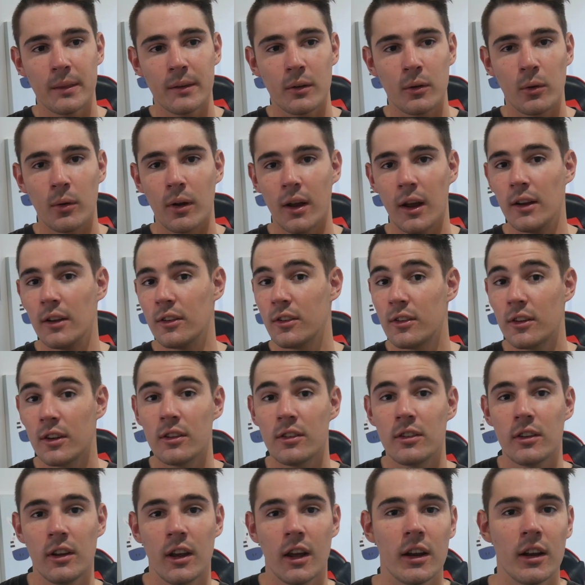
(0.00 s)
creates
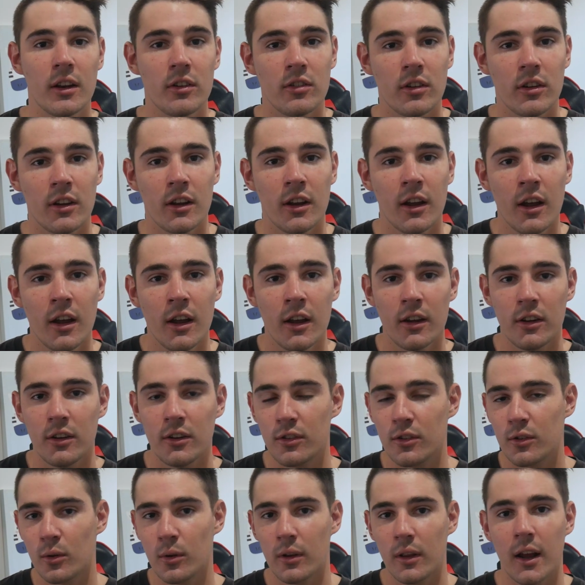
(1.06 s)
DC energy. You
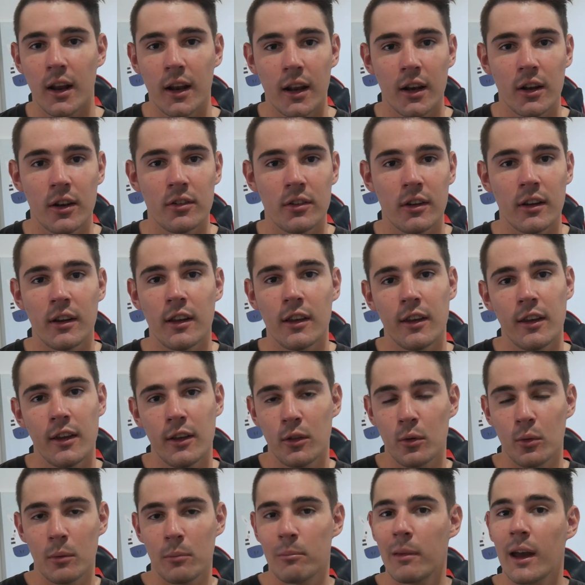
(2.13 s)
store that energy
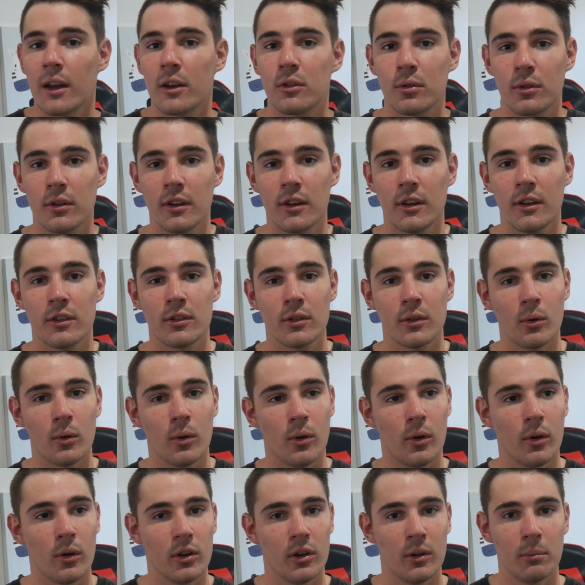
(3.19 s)
either in batteries
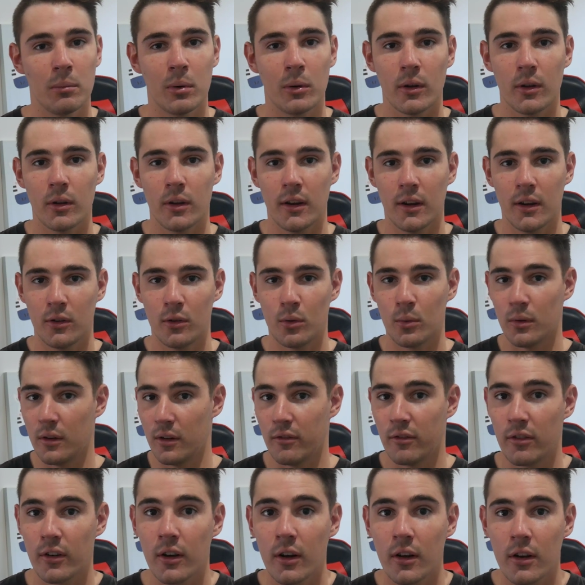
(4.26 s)
or you put it into an
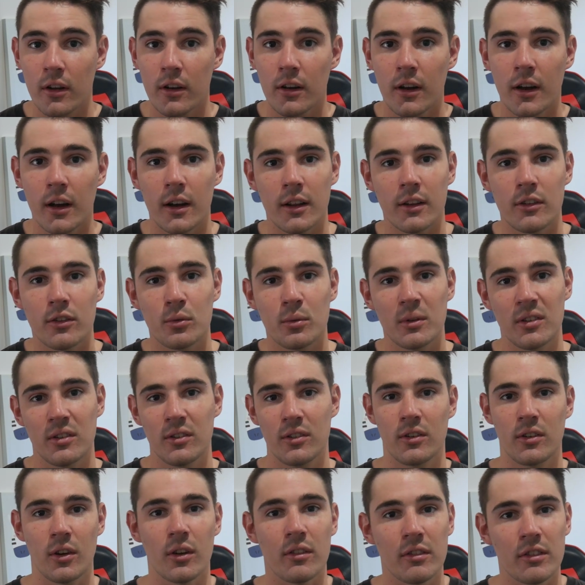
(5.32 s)
inverter and it
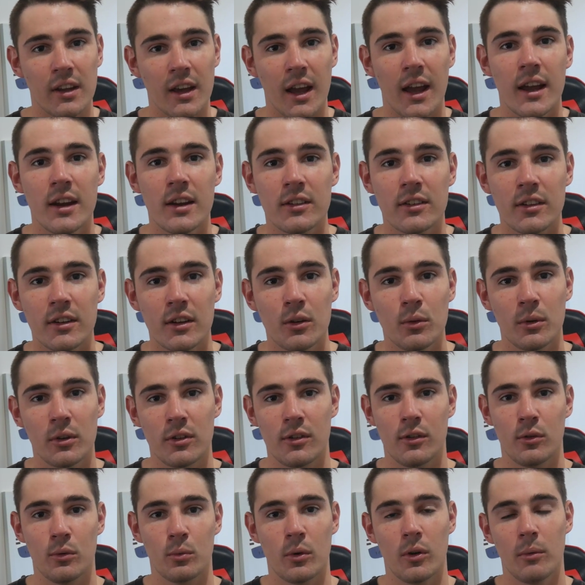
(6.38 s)
switches over to AC,
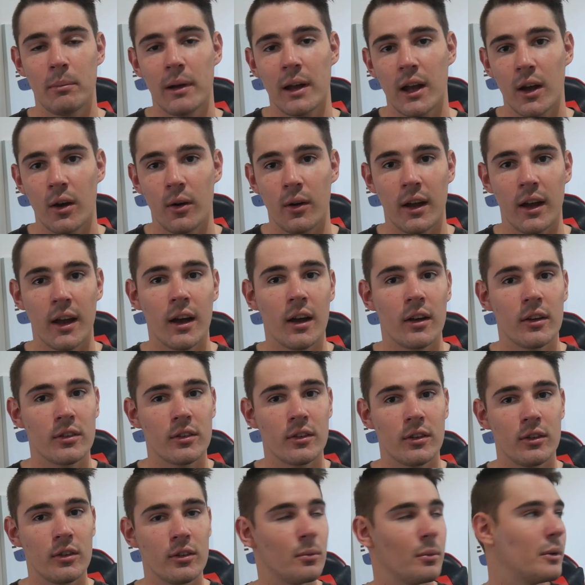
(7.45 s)
which is what power
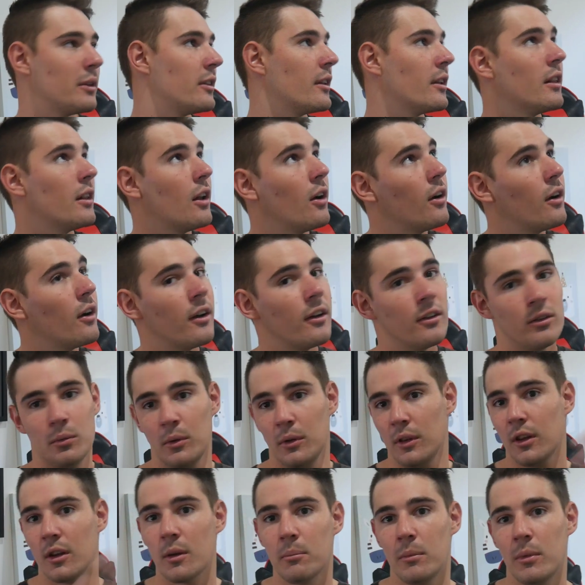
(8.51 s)
houses with the lights,
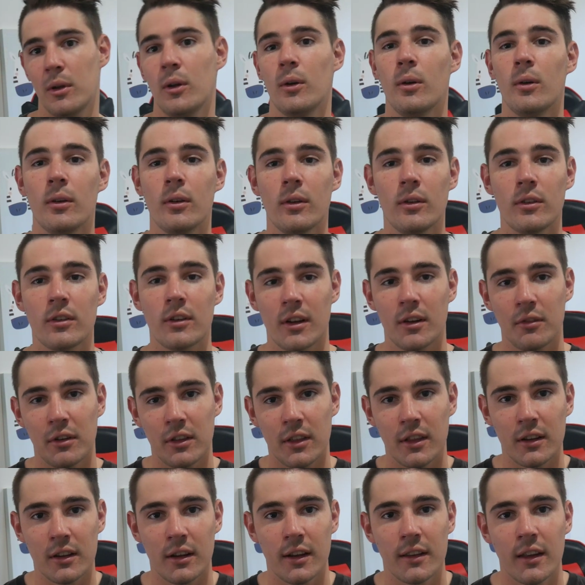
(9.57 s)
with the computers and
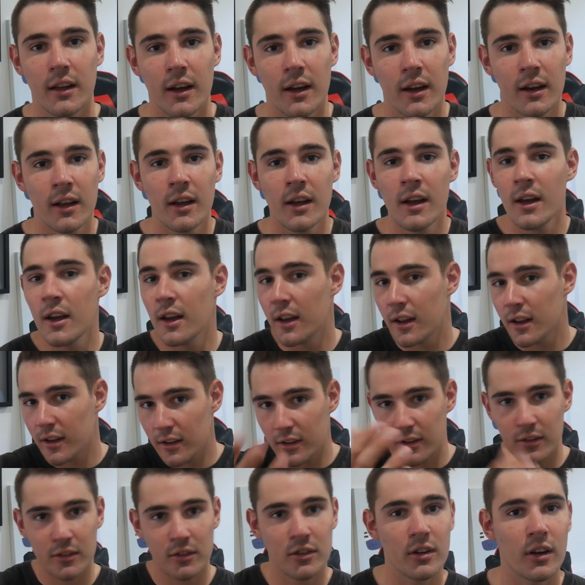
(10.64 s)
everything like that. You
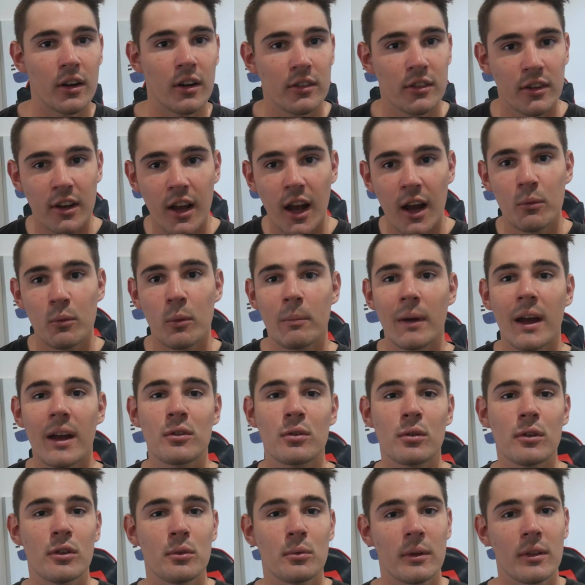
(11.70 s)
can charge your camera
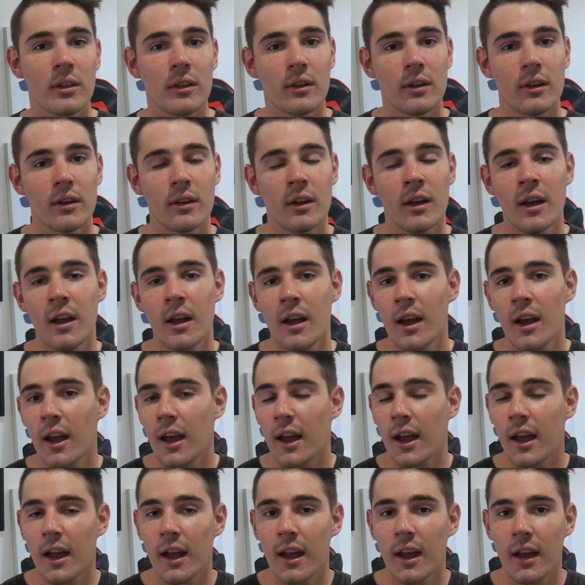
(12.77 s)
batteries with it.
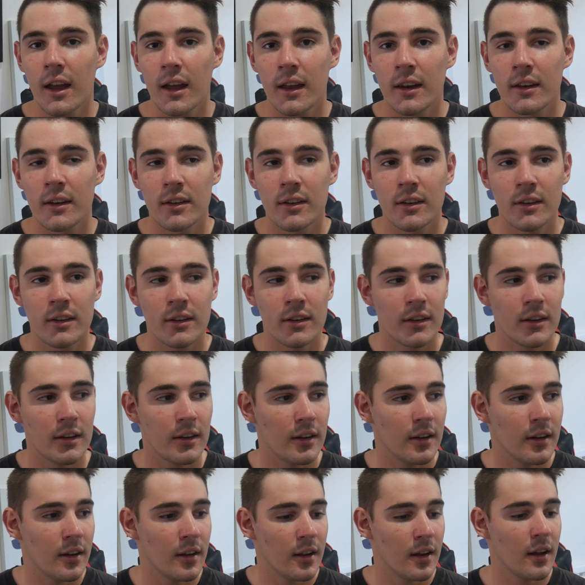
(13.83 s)
And
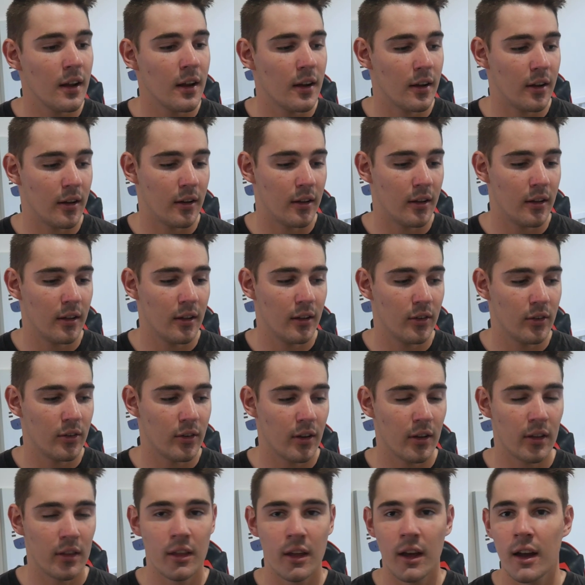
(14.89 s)
yeah,
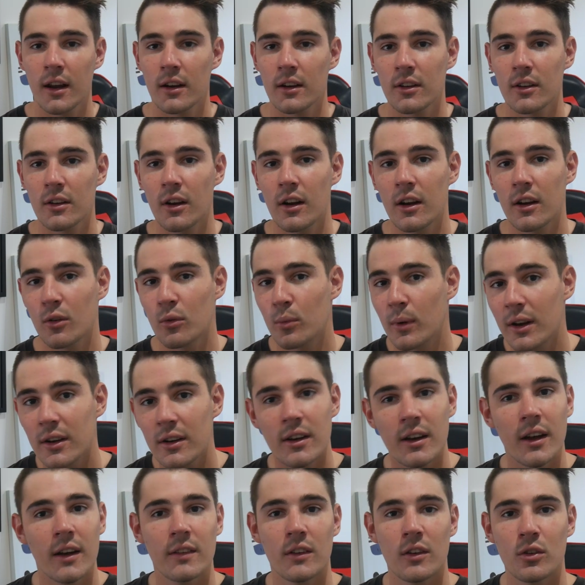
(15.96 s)
so that kind of went
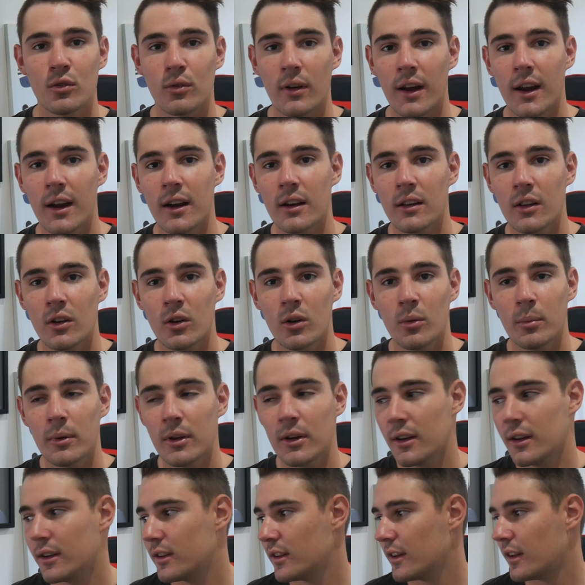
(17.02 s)
down the drain a little
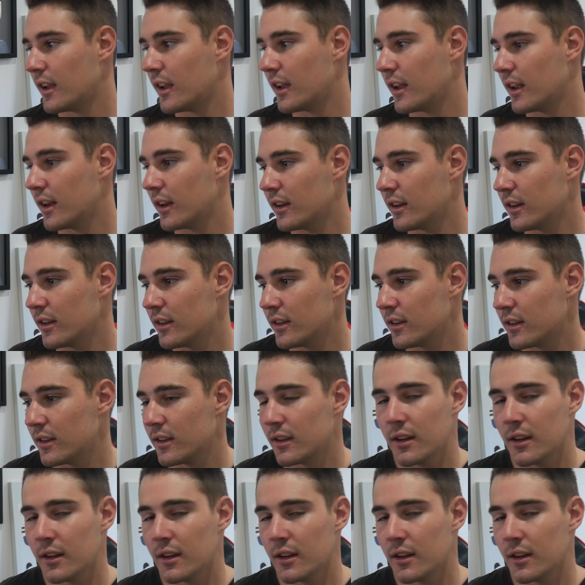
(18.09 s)
bit, and